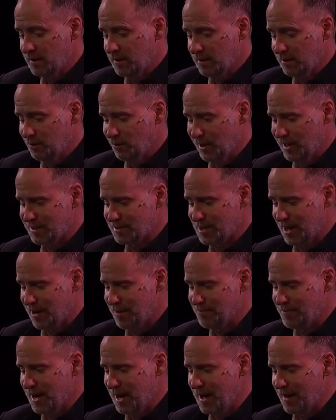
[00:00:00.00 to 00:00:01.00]
where's our
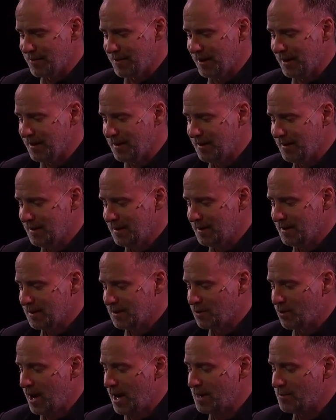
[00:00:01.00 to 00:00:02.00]
Martha?"
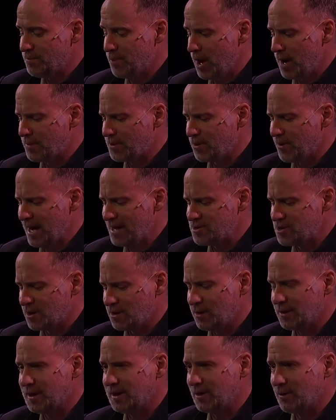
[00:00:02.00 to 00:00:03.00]
cried Bob Cratchit,
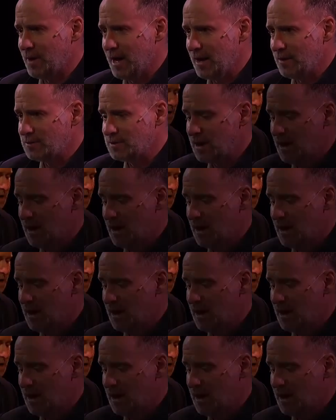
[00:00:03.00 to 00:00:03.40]
looking around.